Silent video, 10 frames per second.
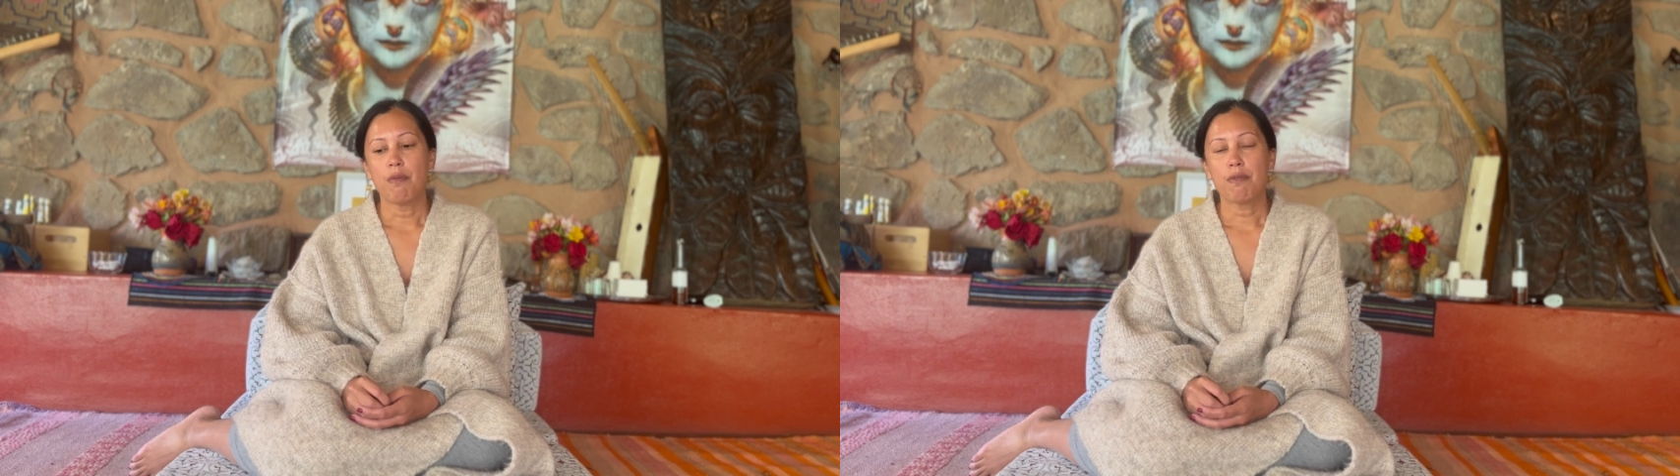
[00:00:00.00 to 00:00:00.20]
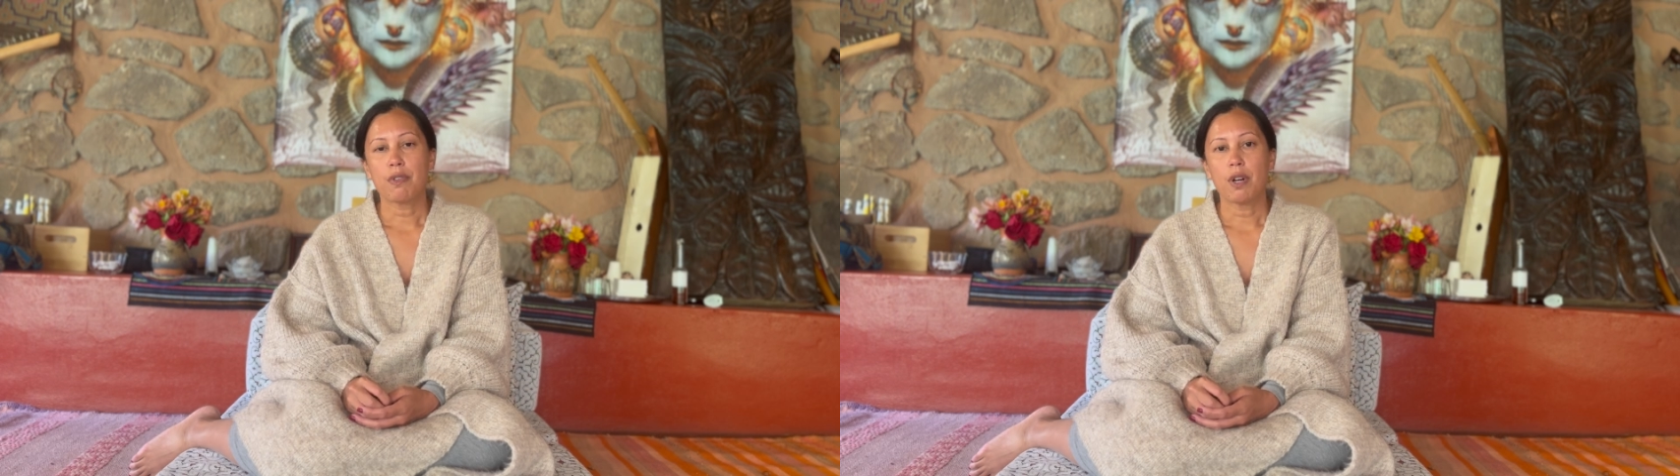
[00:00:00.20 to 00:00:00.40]

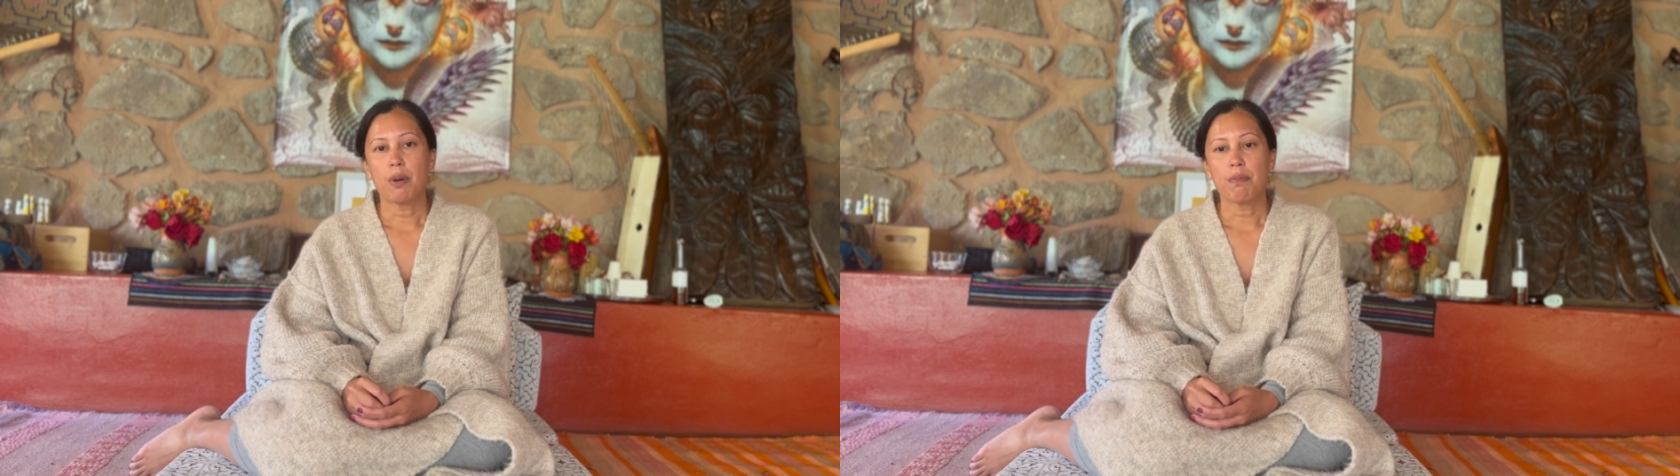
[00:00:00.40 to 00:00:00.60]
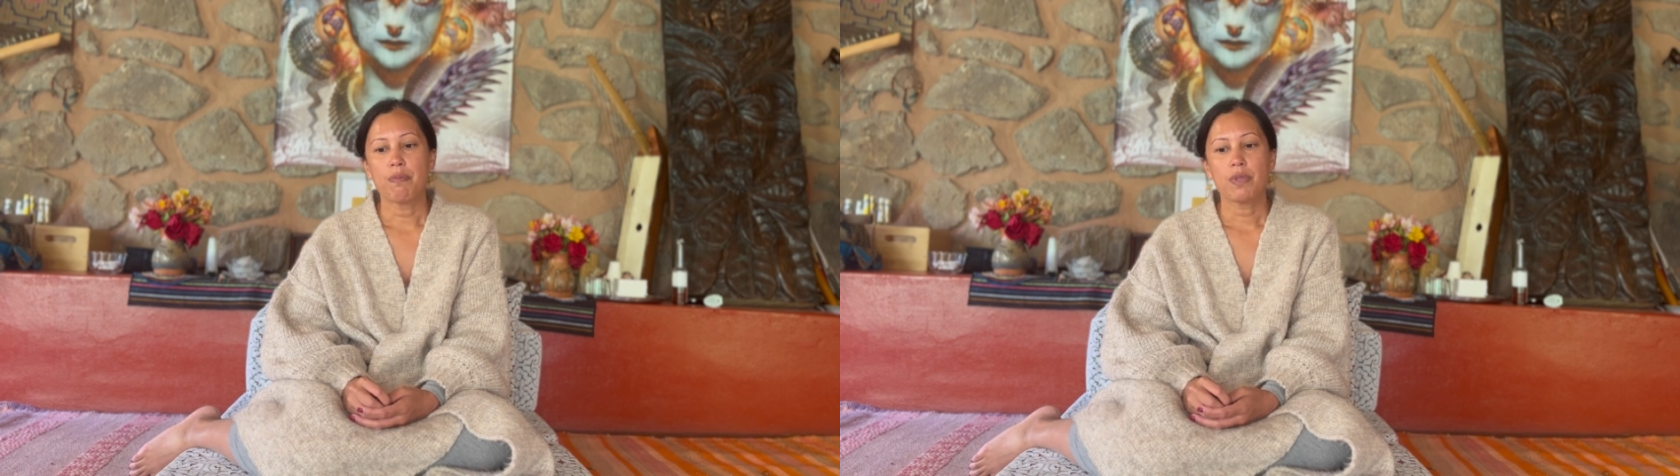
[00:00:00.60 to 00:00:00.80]

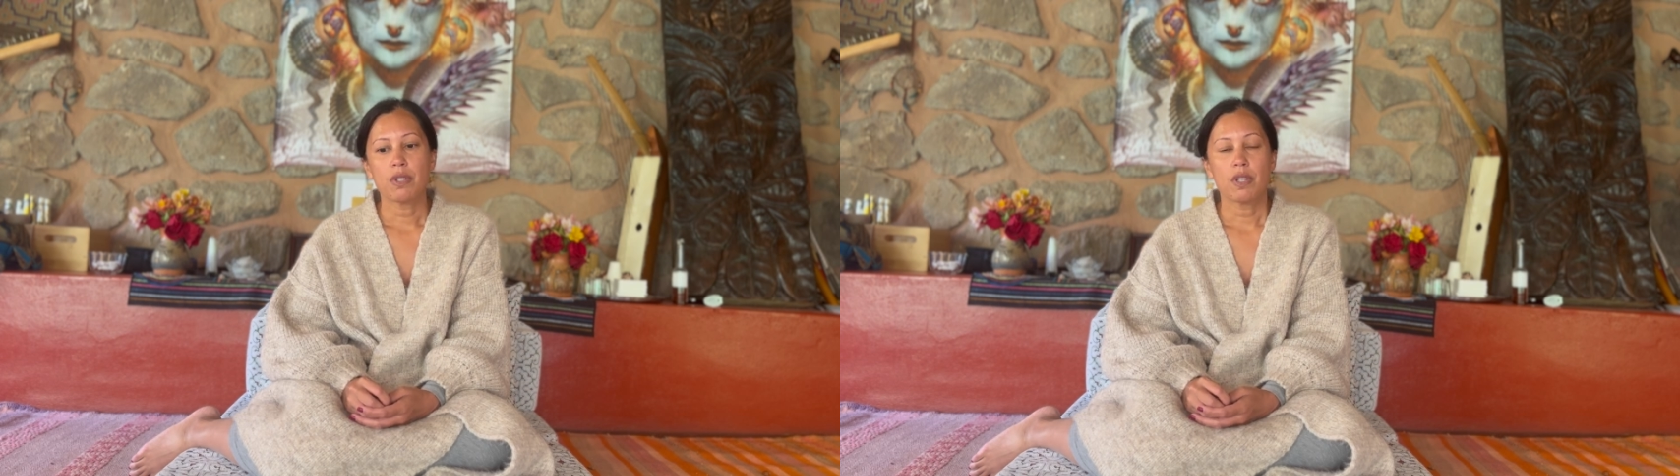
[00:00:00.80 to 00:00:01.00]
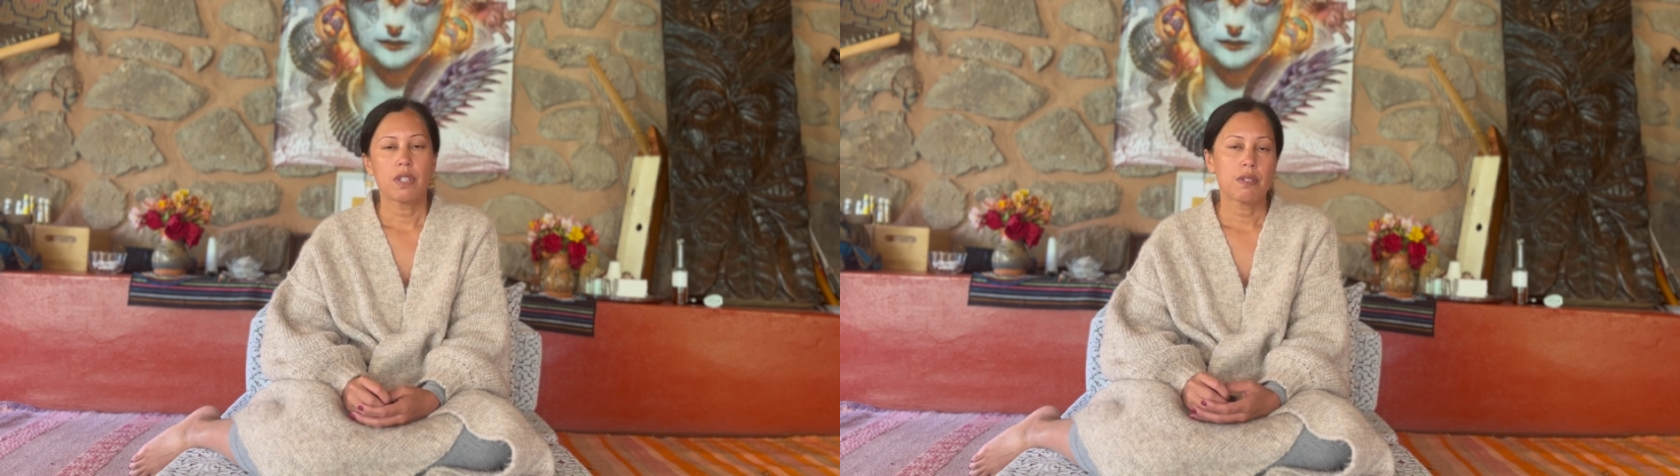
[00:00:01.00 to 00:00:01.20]
from
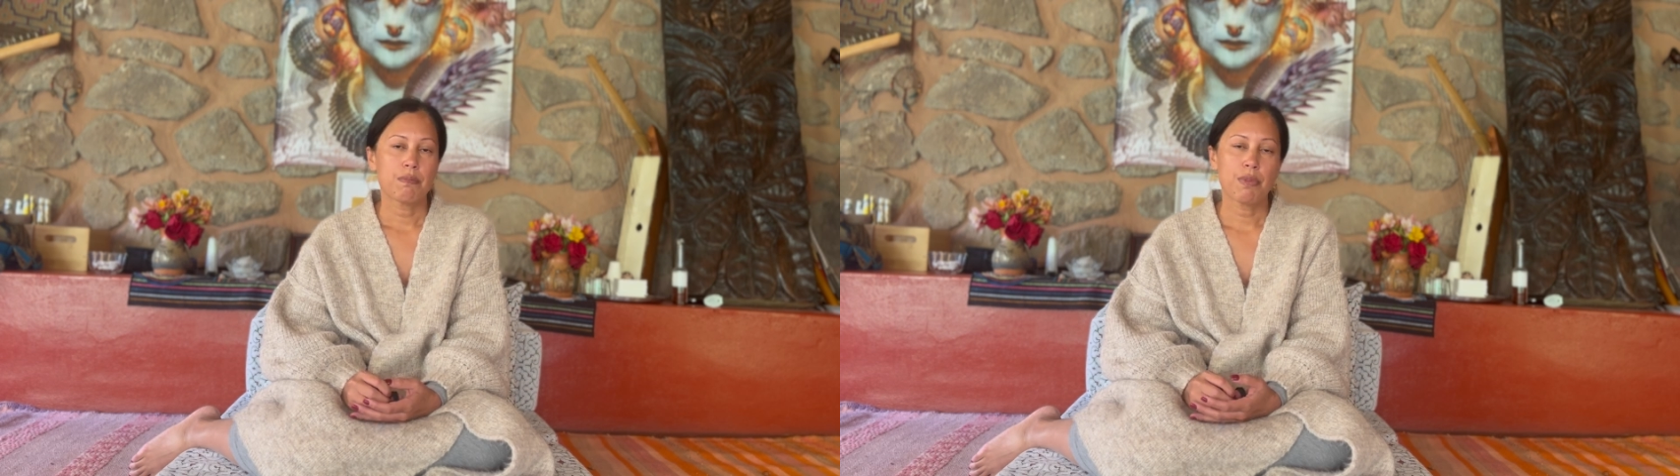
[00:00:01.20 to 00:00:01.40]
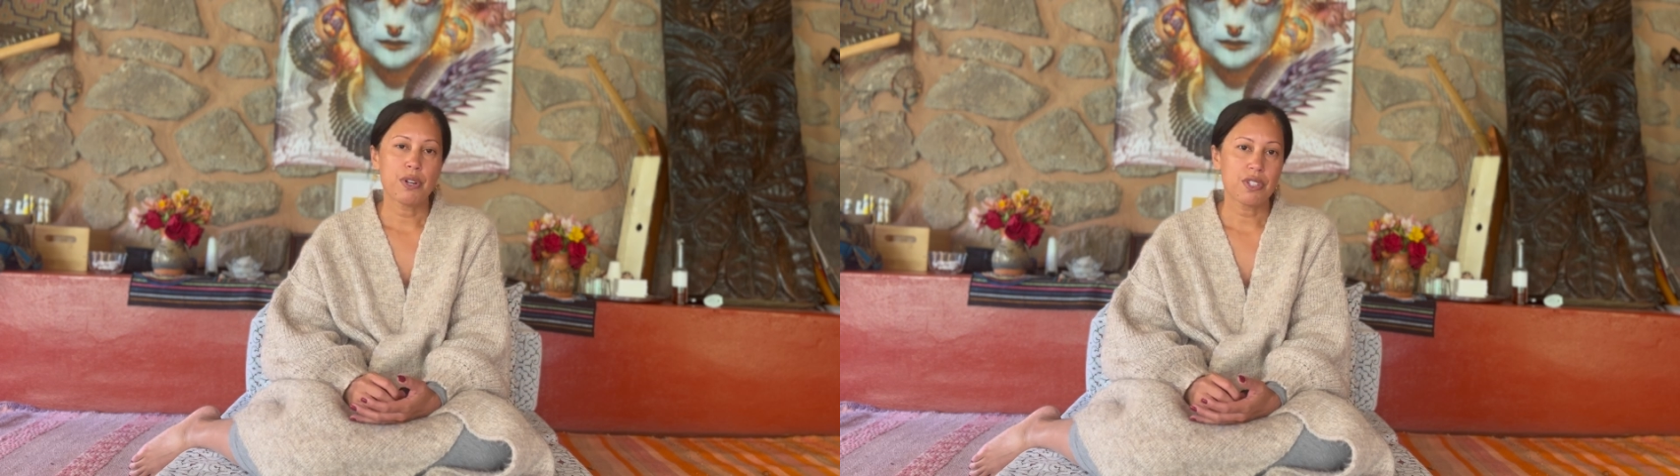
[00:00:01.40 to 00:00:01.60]

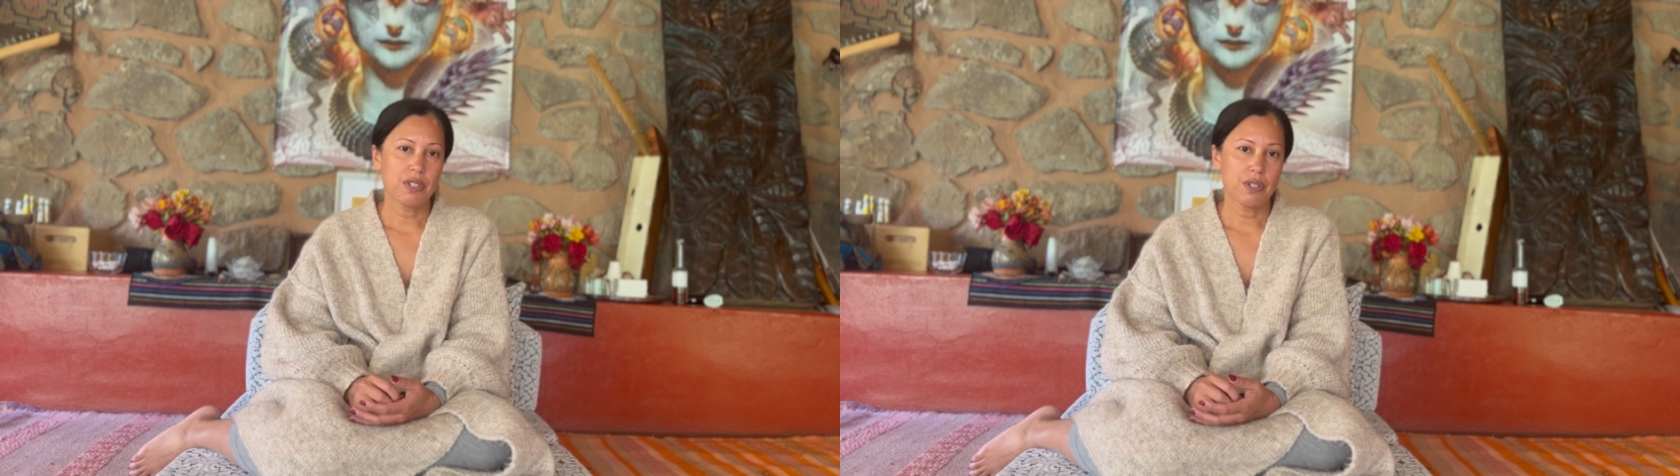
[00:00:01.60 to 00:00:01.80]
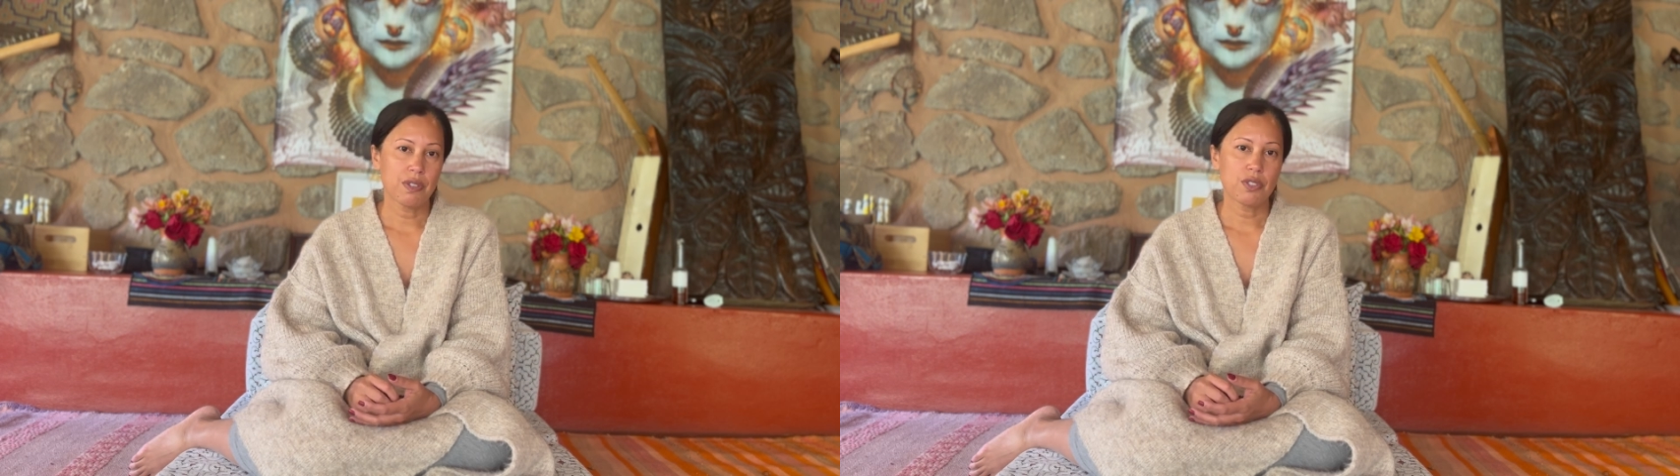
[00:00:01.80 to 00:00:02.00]
personal